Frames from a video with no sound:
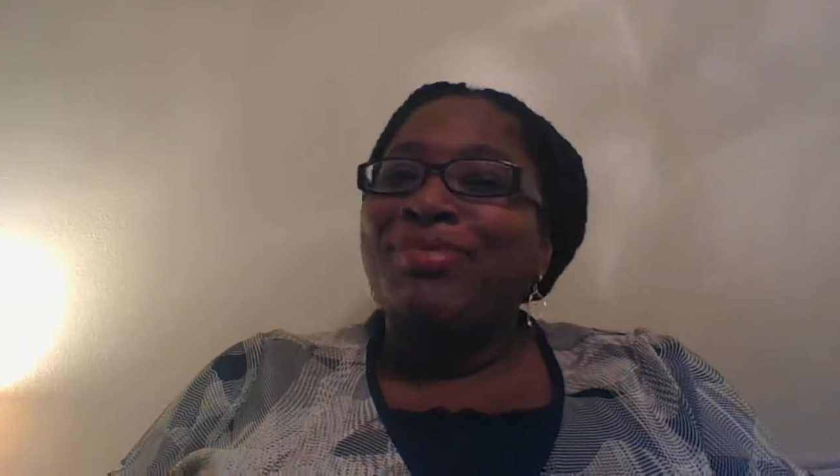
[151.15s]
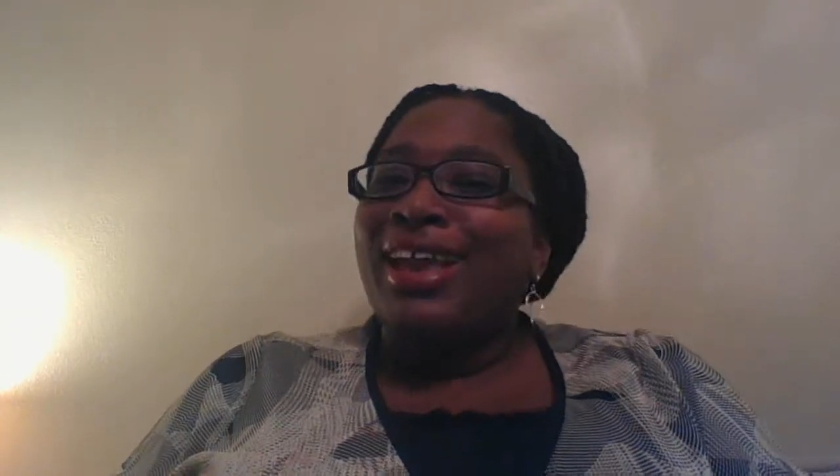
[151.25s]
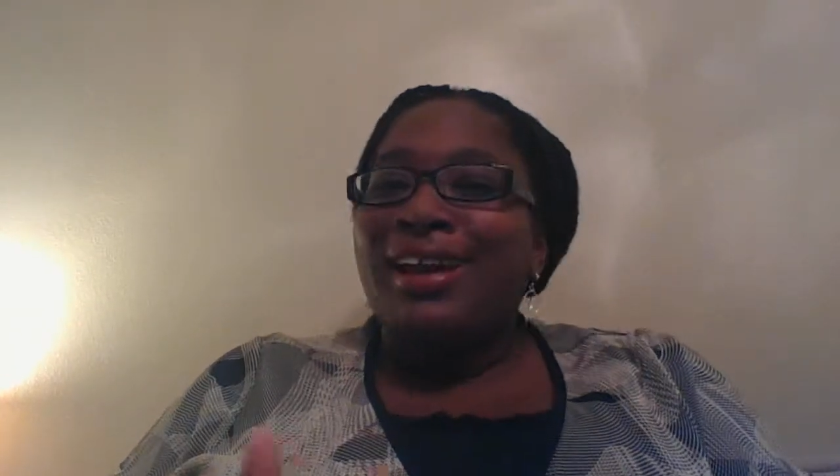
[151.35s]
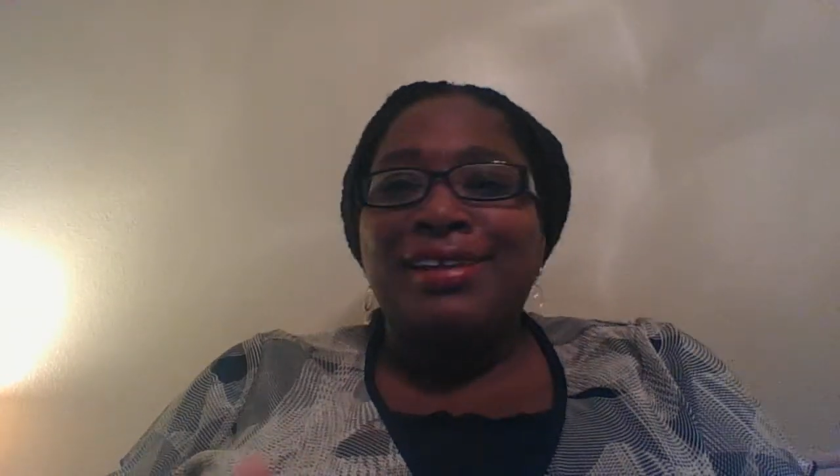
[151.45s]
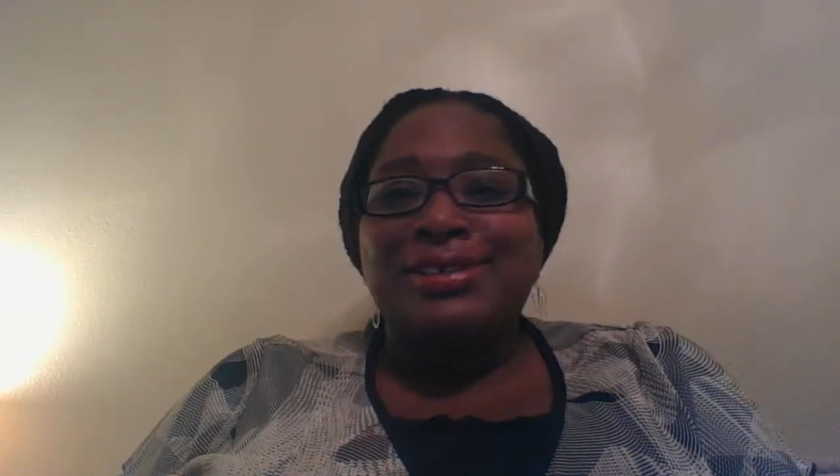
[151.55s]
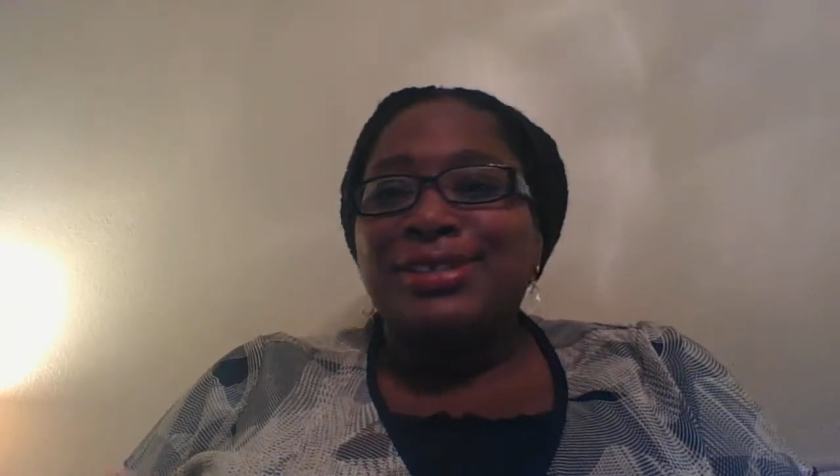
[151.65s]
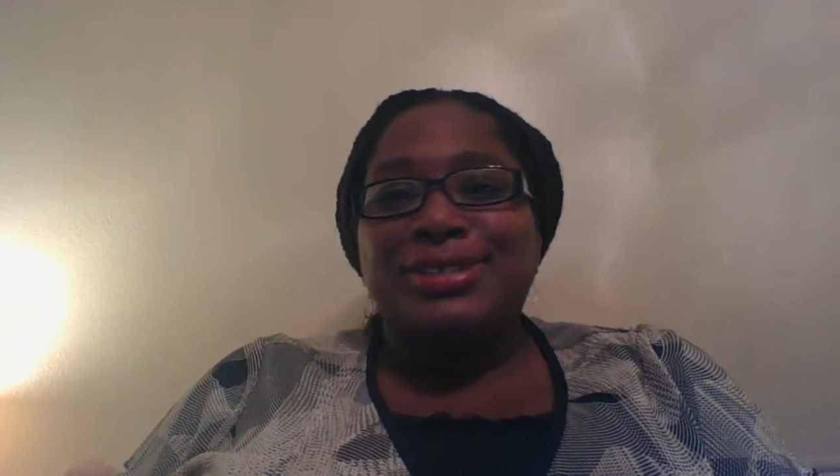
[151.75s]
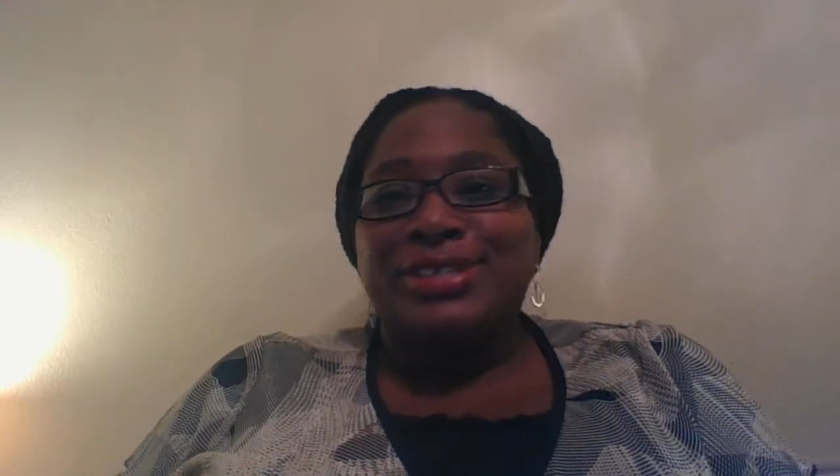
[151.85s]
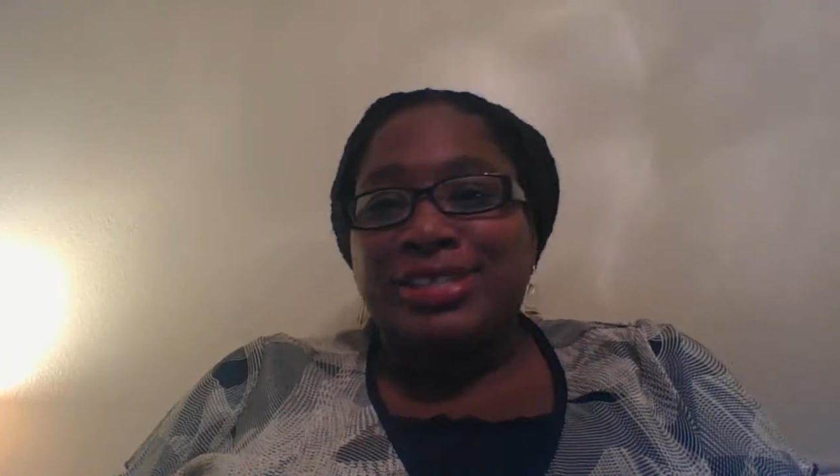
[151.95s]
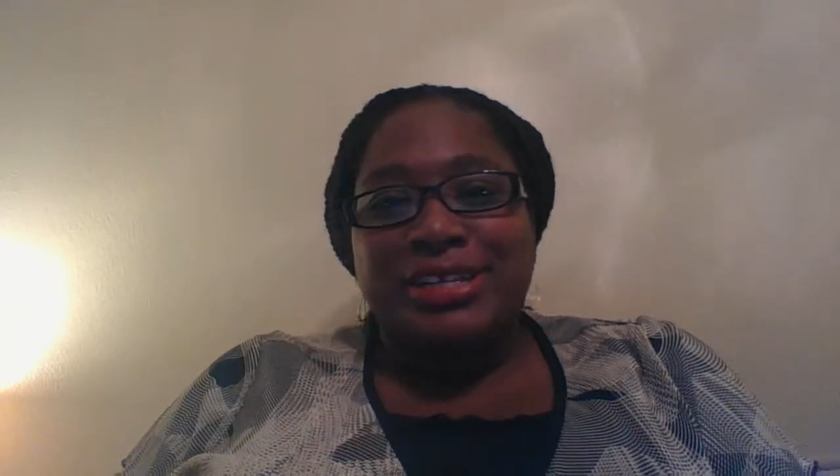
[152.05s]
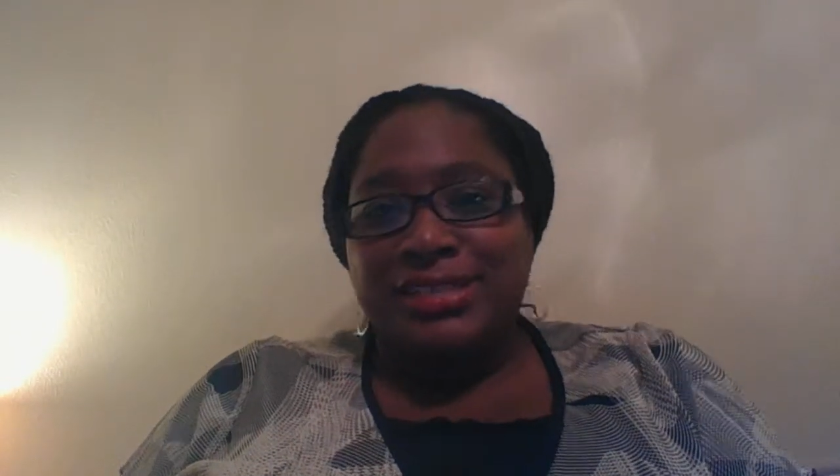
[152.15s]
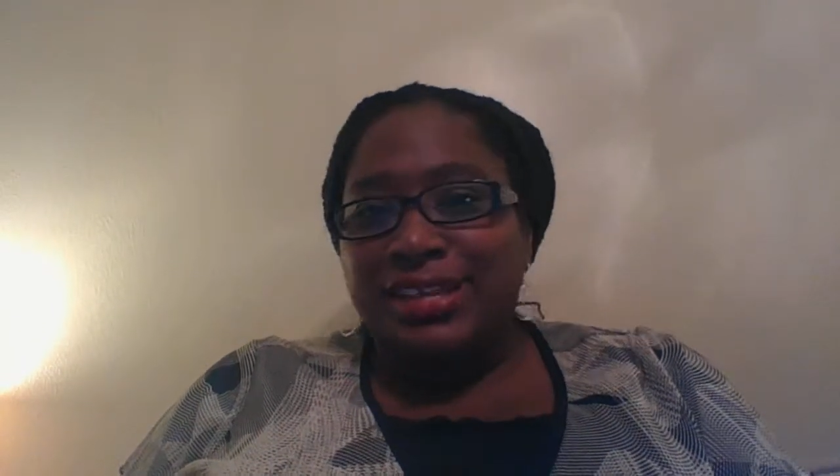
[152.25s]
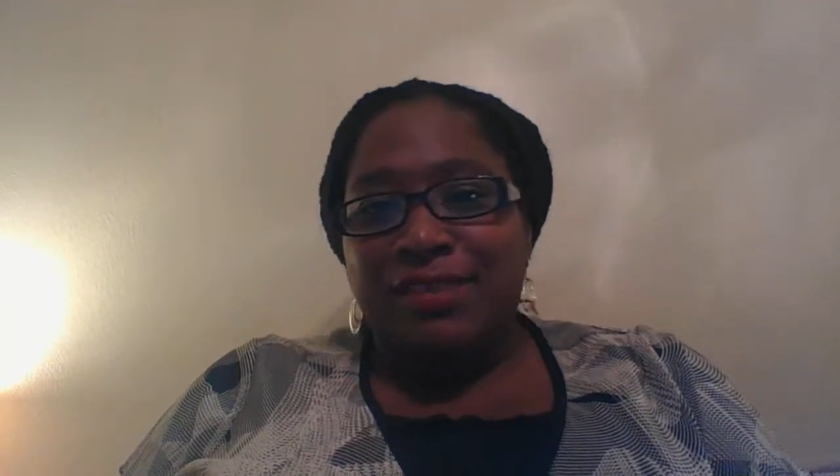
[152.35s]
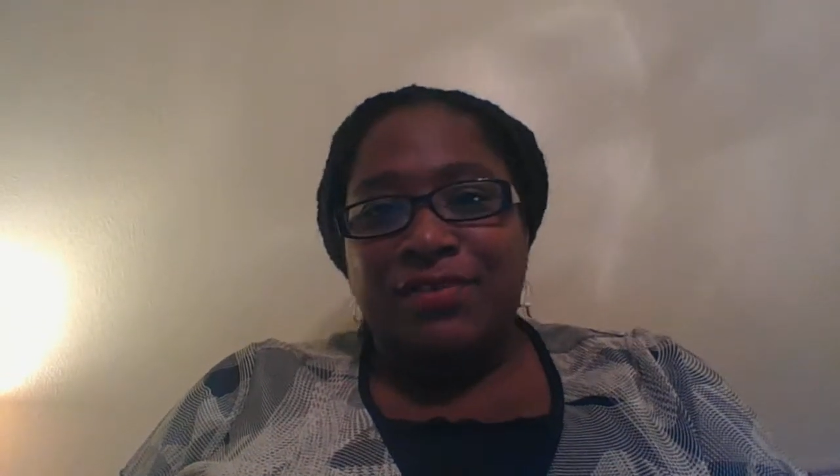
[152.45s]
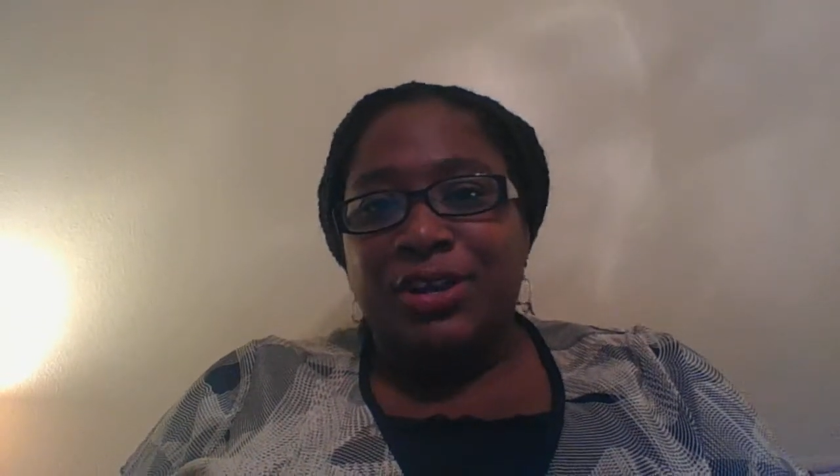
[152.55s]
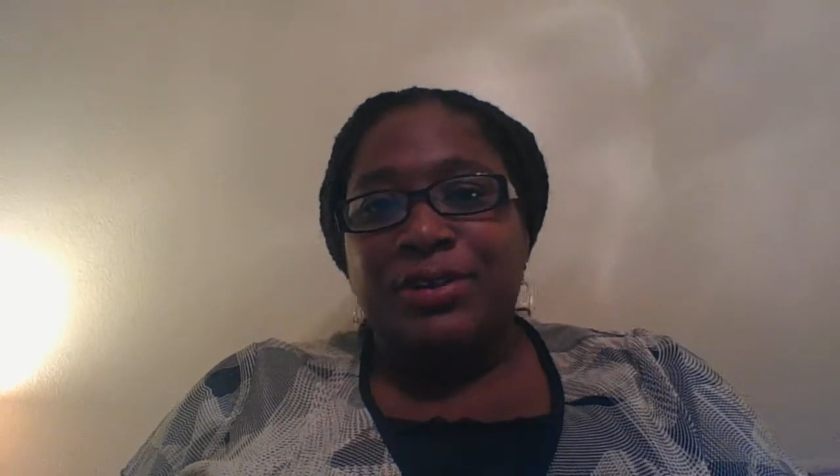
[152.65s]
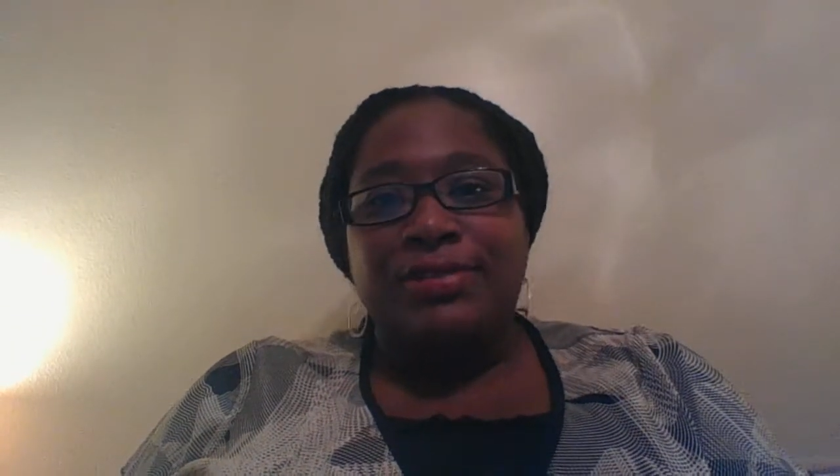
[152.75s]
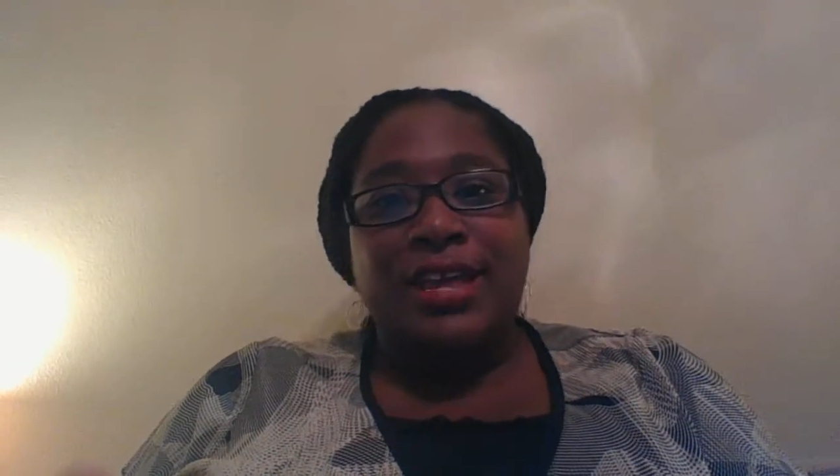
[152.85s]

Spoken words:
And others are just things that I figured